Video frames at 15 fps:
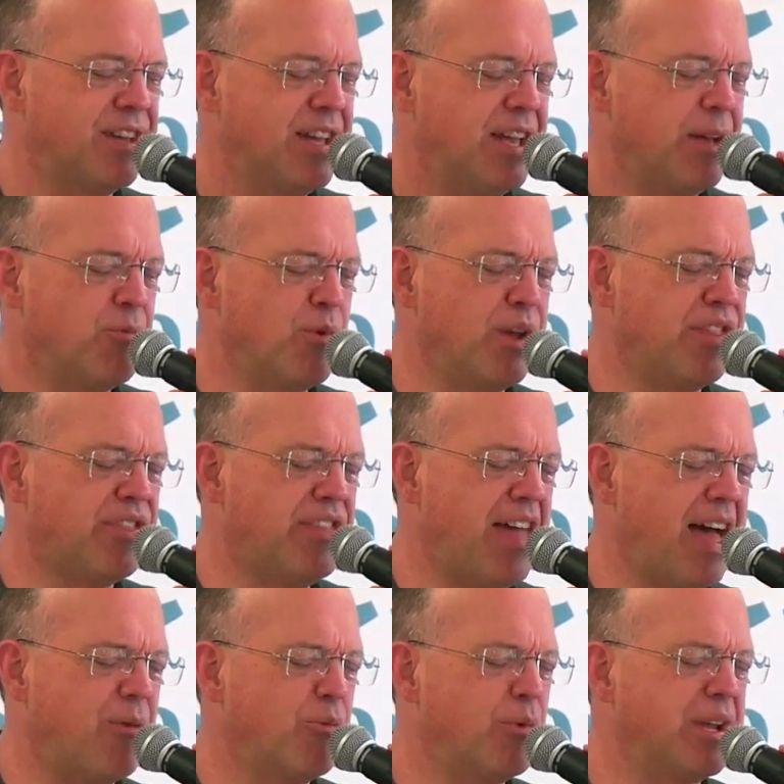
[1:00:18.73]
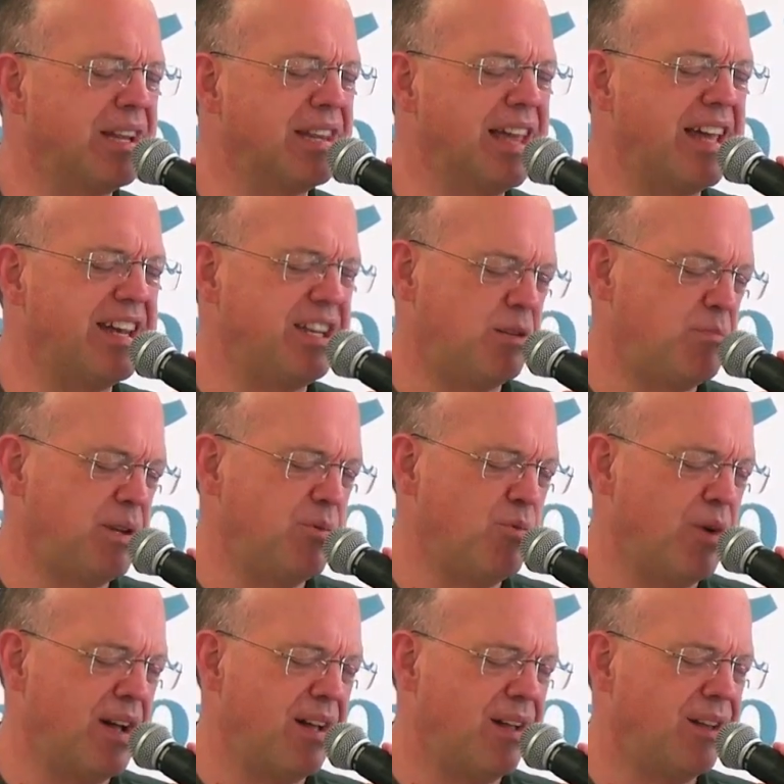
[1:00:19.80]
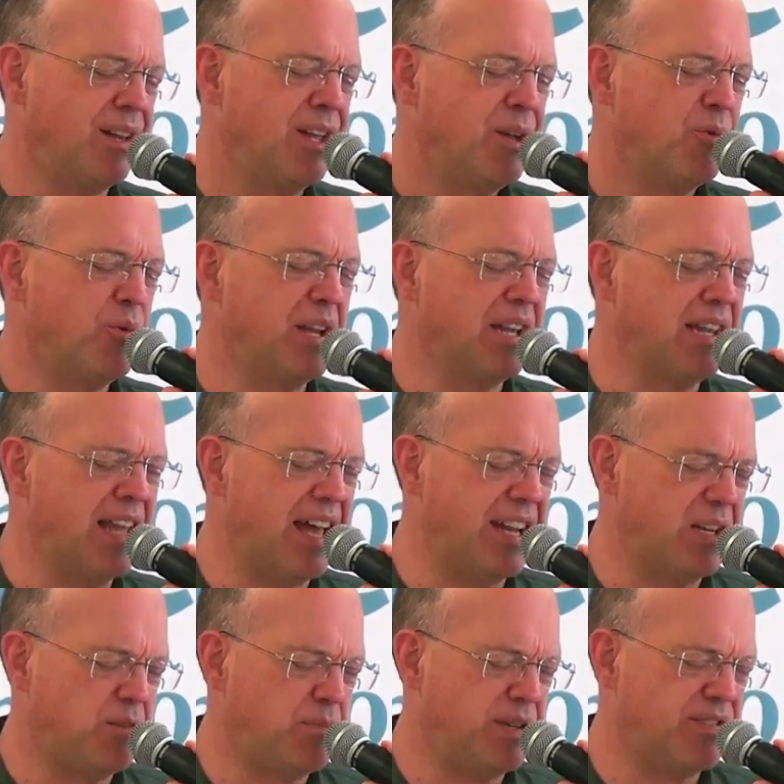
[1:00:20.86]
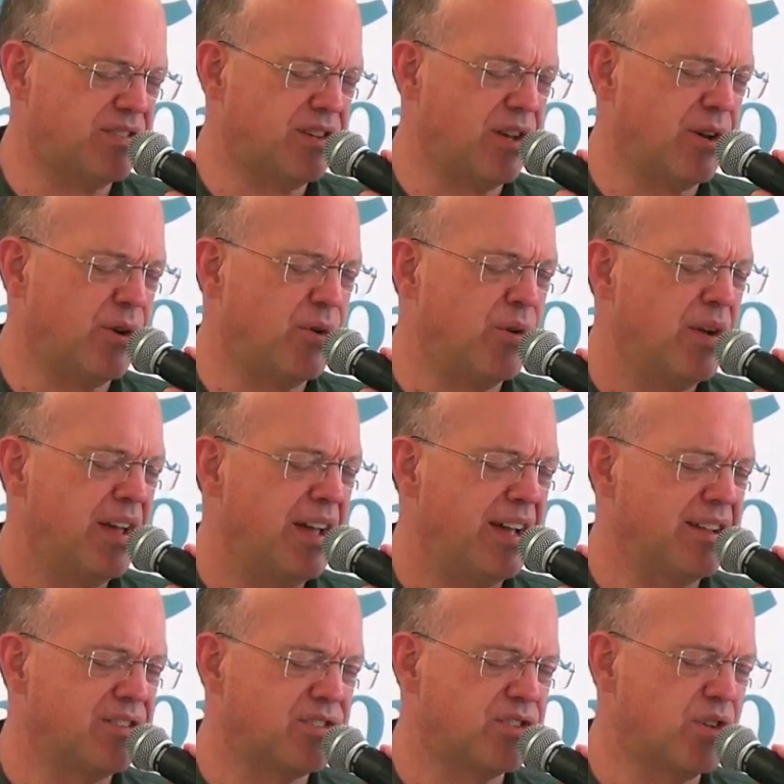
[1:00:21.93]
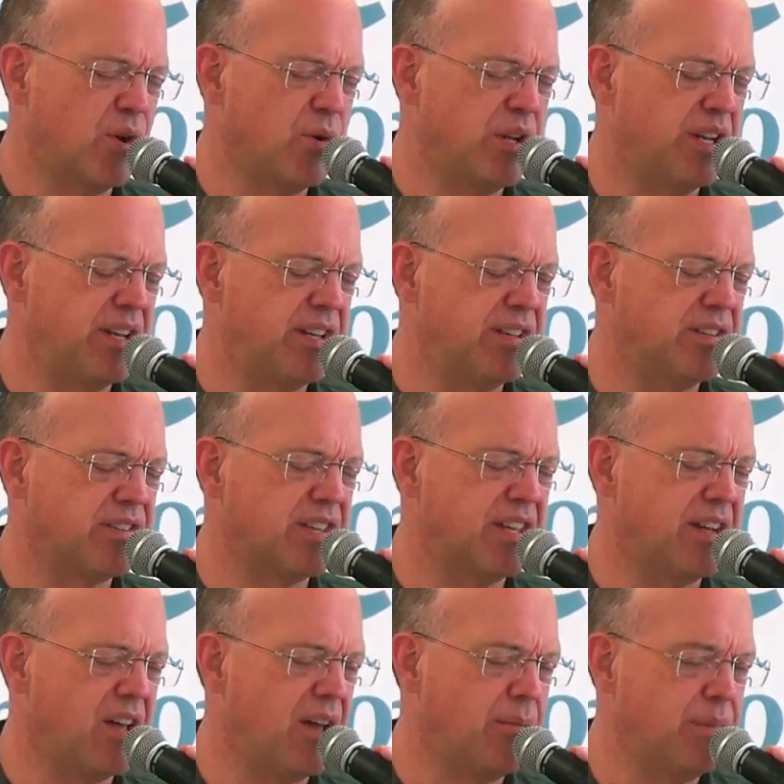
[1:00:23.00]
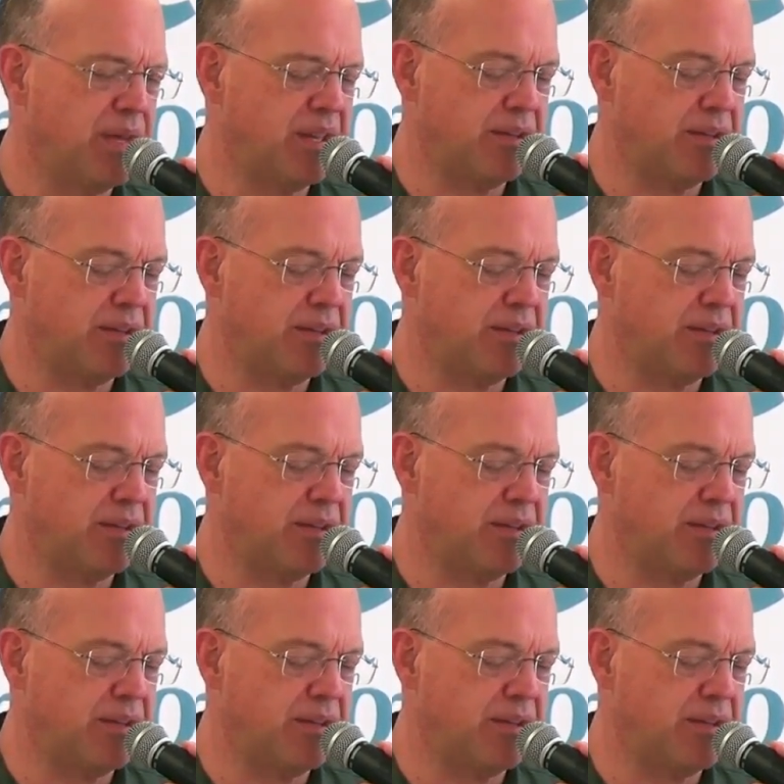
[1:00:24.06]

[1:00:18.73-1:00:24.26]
With that, we let it be well. We let it be so. And so it is. And amen.